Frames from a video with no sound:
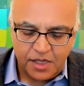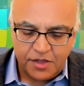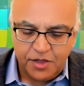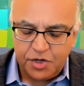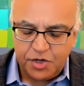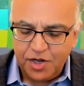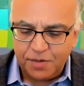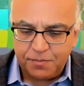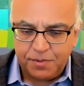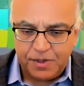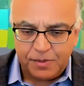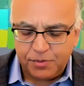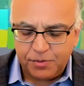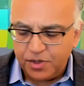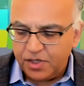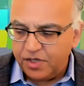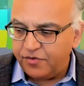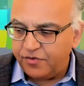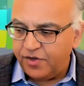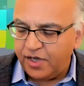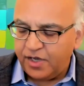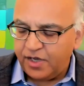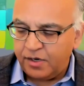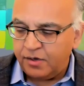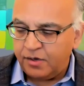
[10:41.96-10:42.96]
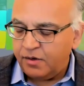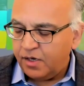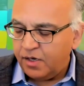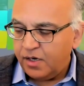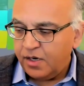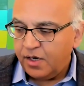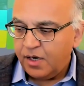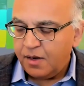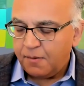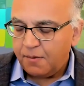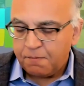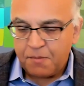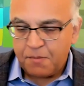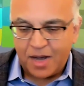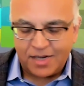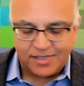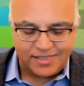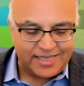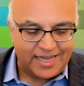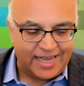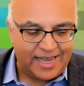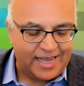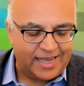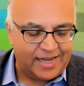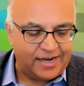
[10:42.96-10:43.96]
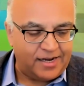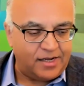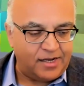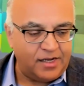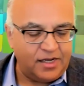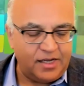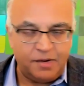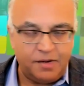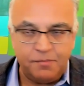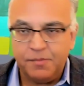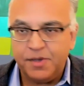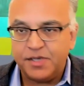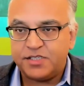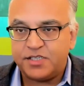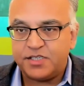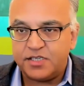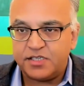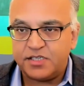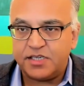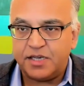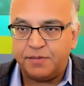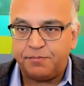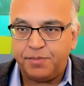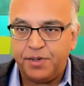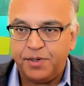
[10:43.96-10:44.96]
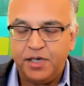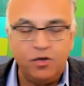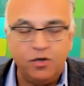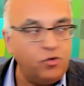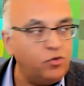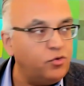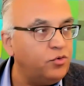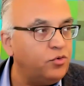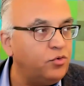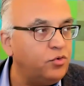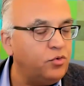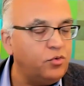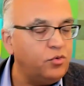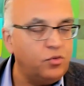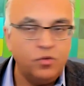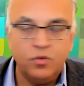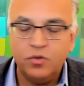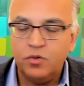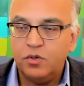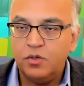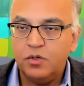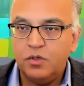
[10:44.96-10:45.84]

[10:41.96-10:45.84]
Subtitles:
that you had people living in Montana and Mississippi who